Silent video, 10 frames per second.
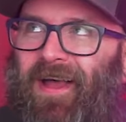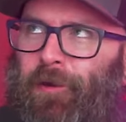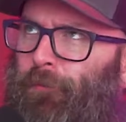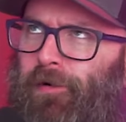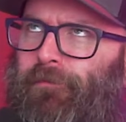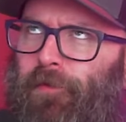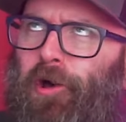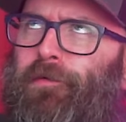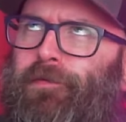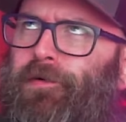like
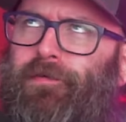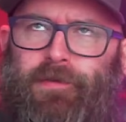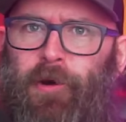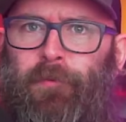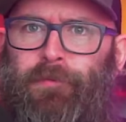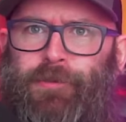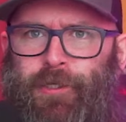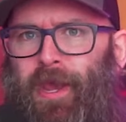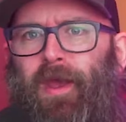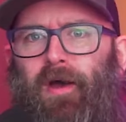revolvers don't
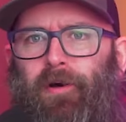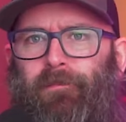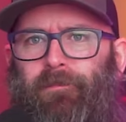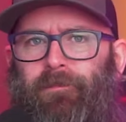jam.